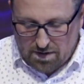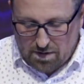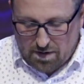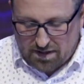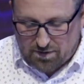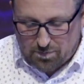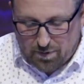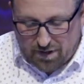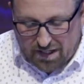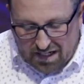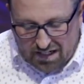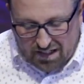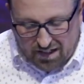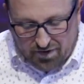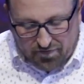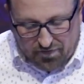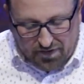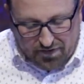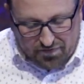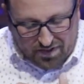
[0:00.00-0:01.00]
At the beginning of
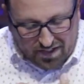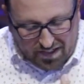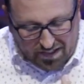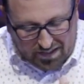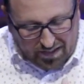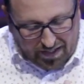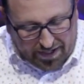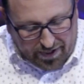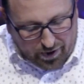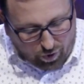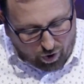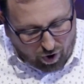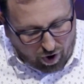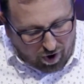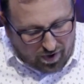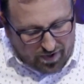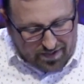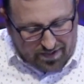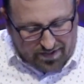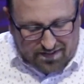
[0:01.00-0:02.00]
15, later
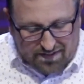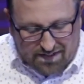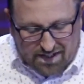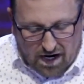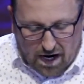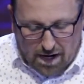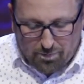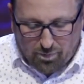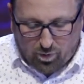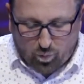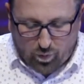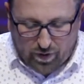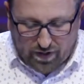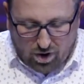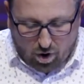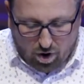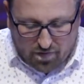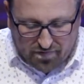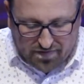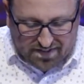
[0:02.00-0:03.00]
on in the time of wheat
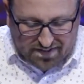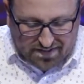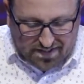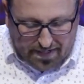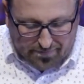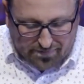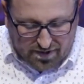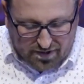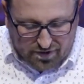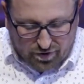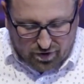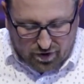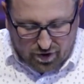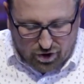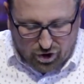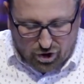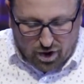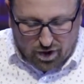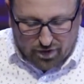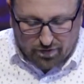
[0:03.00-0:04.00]
harvest, Samson took a
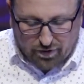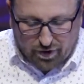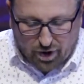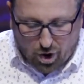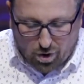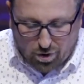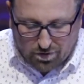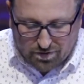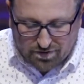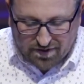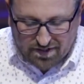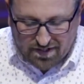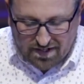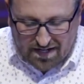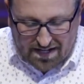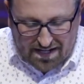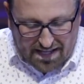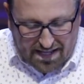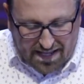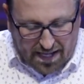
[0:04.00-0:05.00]
young goat
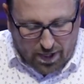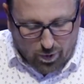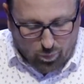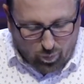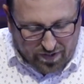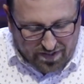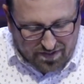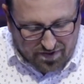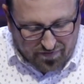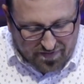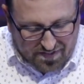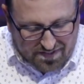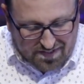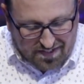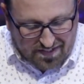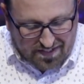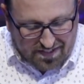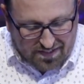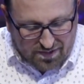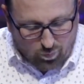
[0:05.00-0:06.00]
and went to
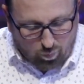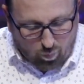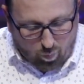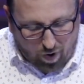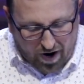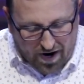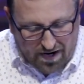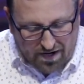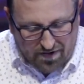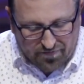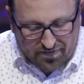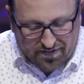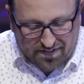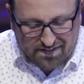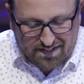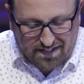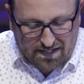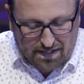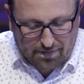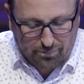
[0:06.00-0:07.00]
visit his wife. He
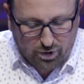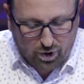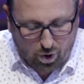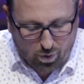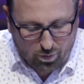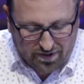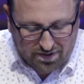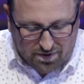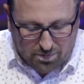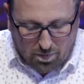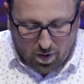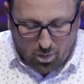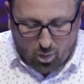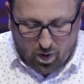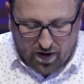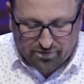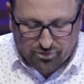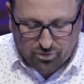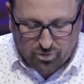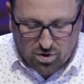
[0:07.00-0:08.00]
said, I'm going to my
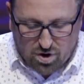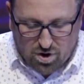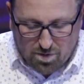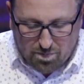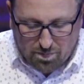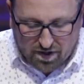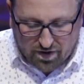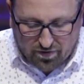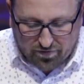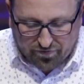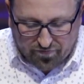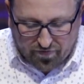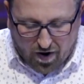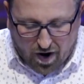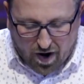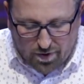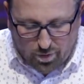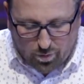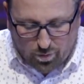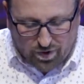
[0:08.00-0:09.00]
wife's room, but her
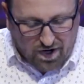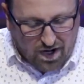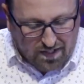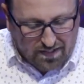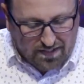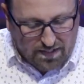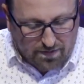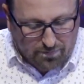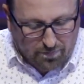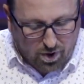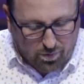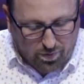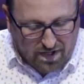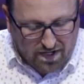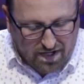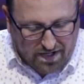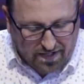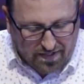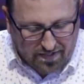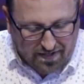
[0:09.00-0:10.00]
father would not let him go
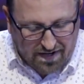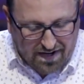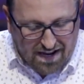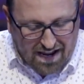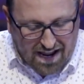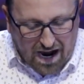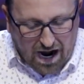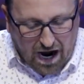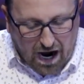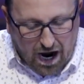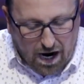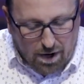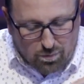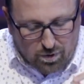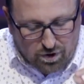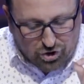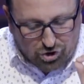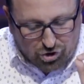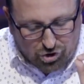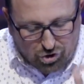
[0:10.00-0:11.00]
in. I
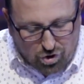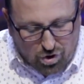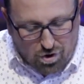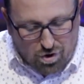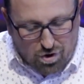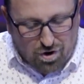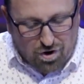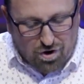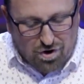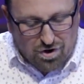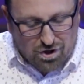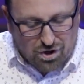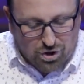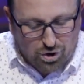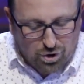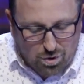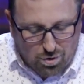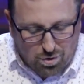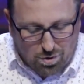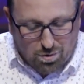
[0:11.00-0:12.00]
was sure
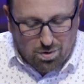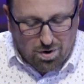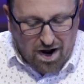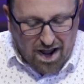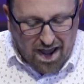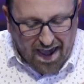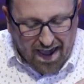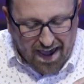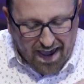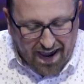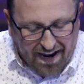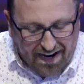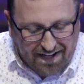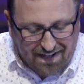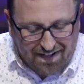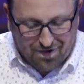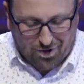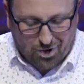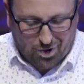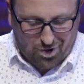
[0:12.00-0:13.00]
you
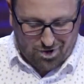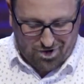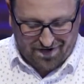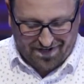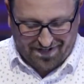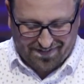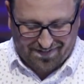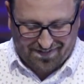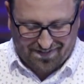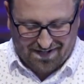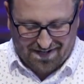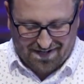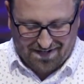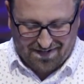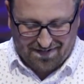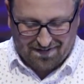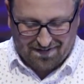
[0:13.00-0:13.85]
hated her, he said.